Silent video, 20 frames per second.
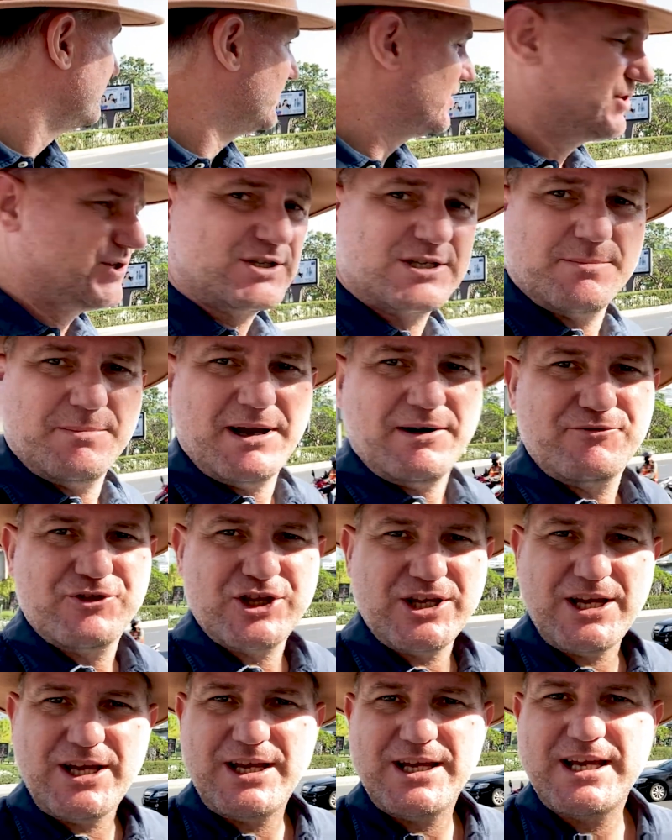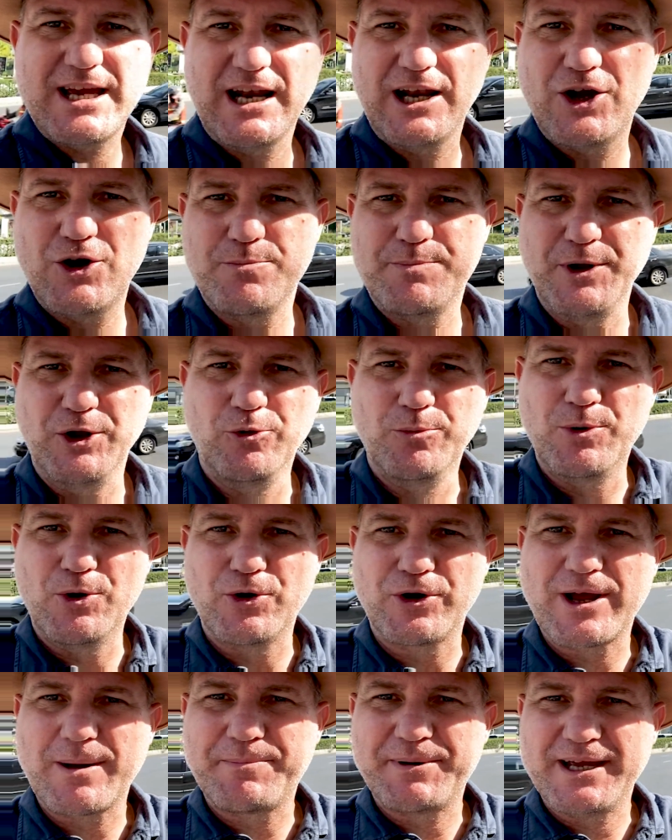Just above the yellow
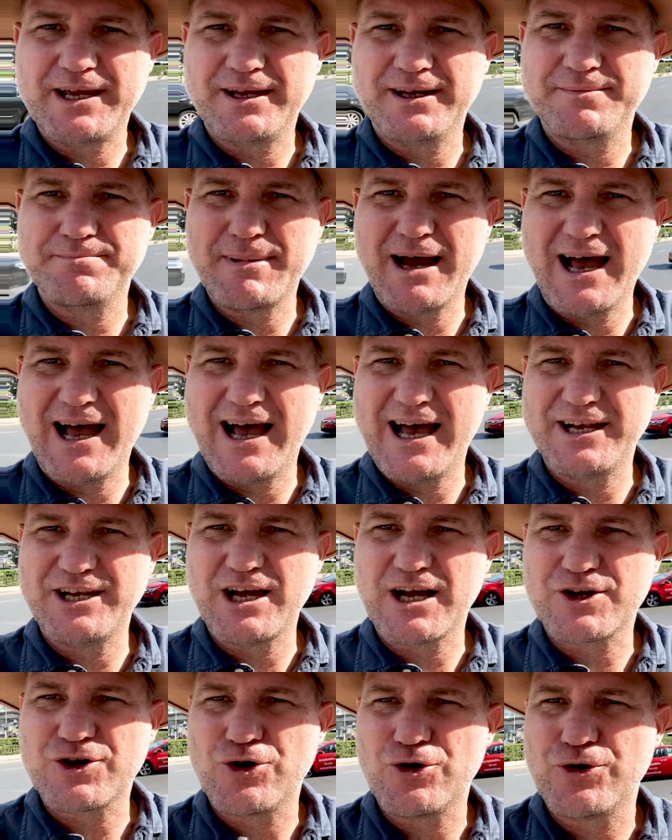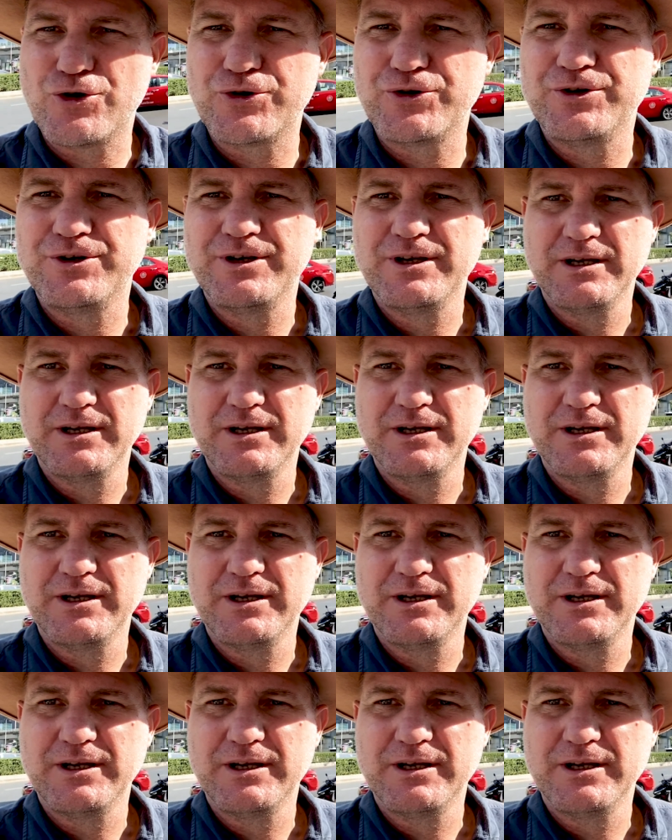billboard up here, Mahanakhon